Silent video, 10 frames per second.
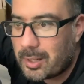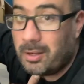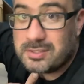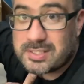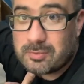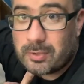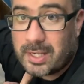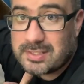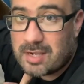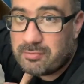Honestly, when I
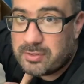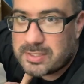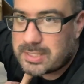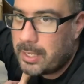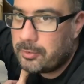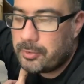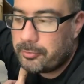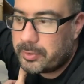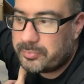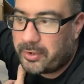dive into this, I don't know what
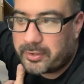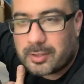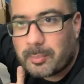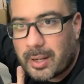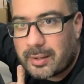I'm talking about.